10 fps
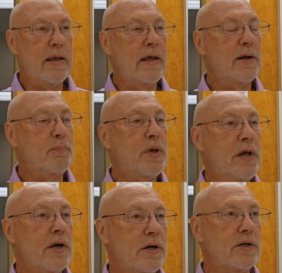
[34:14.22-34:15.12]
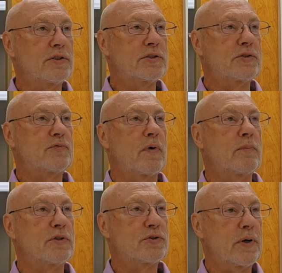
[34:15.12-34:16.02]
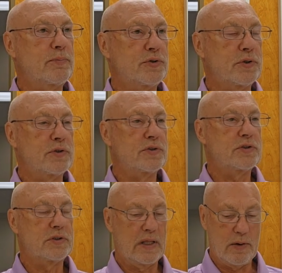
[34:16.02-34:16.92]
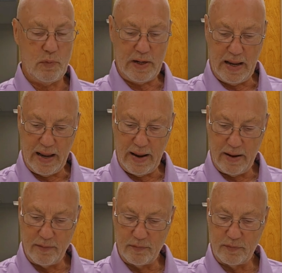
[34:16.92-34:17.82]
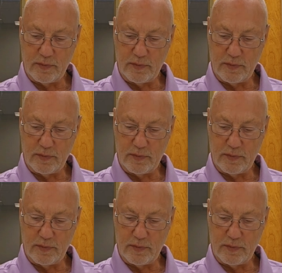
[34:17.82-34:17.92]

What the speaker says: It appears from the scriptures that we have